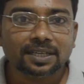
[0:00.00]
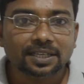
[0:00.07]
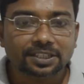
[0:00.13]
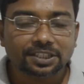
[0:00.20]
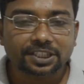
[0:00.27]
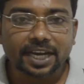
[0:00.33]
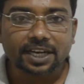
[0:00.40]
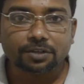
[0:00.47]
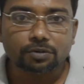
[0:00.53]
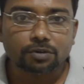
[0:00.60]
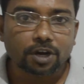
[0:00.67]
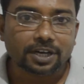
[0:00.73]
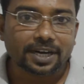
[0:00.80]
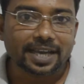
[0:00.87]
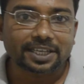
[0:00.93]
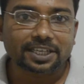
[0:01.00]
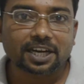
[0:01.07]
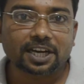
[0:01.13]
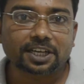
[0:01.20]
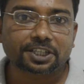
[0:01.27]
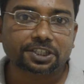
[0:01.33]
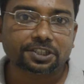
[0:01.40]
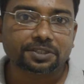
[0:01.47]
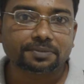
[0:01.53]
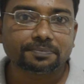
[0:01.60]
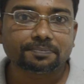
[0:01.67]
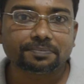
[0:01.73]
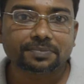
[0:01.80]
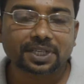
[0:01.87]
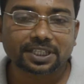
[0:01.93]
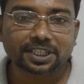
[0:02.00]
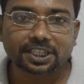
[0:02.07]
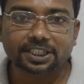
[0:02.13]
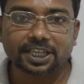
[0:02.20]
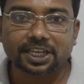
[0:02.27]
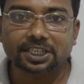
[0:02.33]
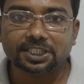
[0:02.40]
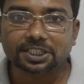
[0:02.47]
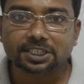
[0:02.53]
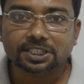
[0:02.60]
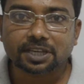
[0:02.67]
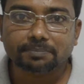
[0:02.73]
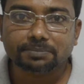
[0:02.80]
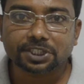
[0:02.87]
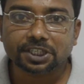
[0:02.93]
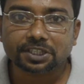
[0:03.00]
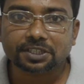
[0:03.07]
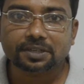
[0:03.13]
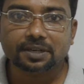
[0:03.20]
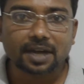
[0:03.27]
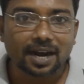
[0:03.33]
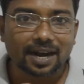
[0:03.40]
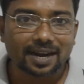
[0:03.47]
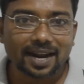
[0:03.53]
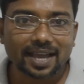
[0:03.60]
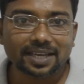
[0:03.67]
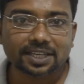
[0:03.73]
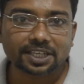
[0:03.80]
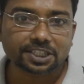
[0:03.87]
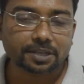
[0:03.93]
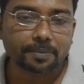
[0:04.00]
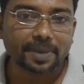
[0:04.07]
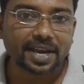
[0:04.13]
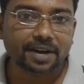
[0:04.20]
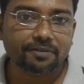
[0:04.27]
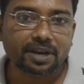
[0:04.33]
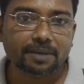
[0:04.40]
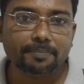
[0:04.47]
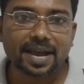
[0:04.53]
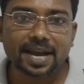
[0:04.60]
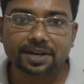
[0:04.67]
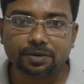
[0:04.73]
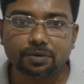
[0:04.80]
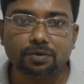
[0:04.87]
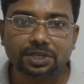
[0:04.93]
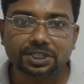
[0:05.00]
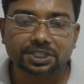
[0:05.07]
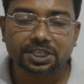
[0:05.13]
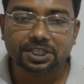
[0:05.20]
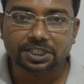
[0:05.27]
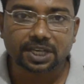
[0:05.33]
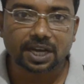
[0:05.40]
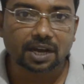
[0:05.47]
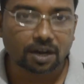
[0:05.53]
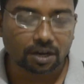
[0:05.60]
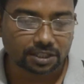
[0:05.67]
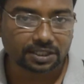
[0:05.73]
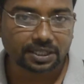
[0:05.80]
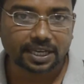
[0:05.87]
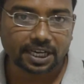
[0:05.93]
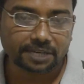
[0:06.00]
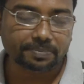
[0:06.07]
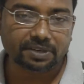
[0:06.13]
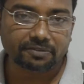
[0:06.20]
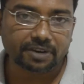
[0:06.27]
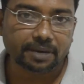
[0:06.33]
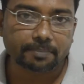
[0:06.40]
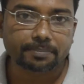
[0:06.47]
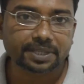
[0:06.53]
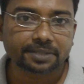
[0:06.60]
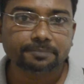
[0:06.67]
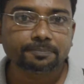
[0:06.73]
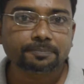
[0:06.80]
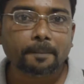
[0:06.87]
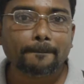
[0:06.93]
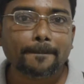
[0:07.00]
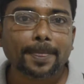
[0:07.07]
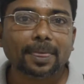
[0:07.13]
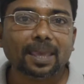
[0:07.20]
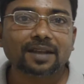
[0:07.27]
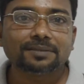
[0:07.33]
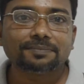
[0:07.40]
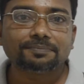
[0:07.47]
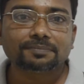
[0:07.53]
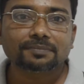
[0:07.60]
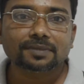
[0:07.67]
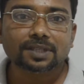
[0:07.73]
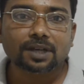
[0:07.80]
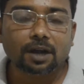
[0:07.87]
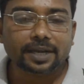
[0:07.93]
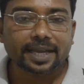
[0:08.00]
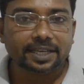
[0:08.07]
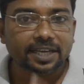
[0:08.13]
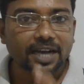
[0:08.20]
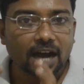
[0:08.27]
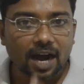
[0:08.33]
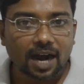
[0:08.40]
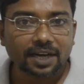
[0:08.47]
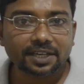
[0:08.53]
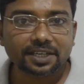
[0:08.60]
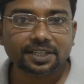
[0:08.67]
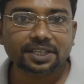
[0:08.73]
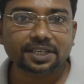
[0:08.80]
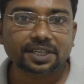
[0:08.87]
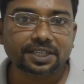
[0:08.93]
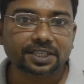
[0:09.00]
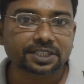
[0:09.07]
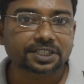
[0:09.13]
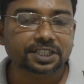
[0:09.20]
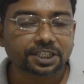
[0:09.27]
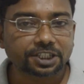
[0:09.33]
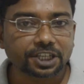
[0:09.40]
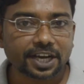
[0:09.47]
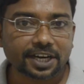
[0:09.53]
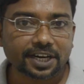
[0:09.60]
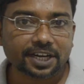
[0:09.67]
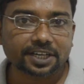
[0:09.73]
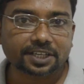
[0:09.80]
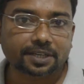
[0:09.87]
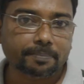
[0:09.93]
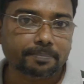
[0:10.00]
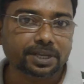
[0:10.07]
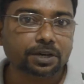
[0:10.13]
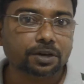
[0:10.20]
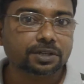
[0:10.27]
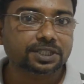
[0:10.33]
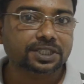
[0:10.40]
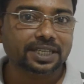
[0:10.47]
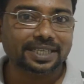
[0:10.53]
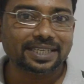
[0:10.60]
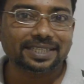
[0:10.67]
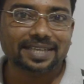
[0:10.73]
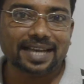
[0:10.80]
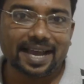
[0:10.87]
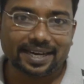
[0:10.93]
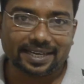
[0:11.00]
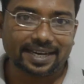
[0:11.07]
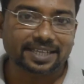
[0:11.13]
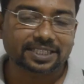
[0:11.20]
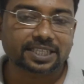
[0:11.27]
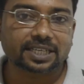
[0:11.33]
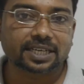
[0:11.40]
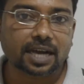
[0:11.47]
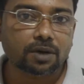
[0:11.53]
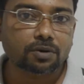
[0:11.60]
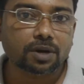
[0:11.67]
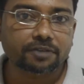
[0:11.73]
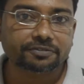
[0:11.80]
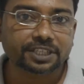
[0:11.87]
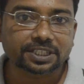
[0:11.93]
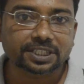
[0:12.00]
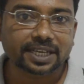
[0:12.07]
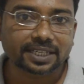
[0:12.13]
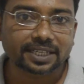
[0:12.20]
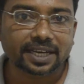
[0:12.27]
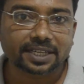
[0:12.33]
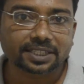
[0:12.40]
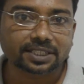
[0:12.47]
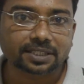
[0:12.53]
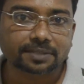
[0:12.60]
Jack do not like hunting. Here Jack is the subject, like is the main verb and do is its helping verb. Okay, here hunting is the gerund because it acts as a noun of the sentence.